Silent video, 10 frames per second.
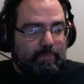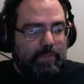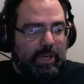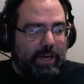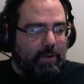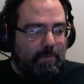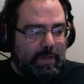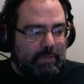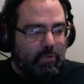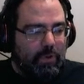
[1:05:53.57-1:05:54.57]
Sorry, I don't
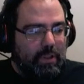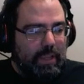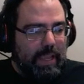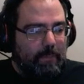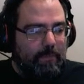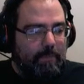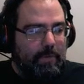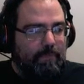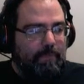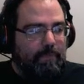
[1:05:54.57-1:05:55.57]
mind spoiling a game from
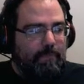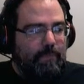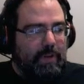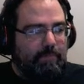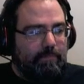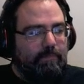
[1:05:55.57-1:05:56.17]
the freaking